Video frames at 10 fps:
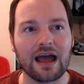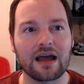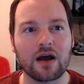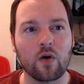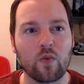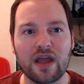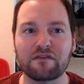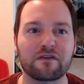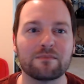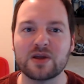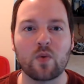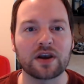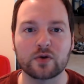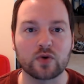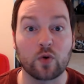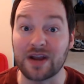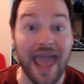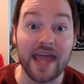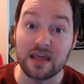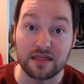away from me wanting to record
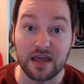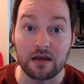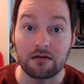anything,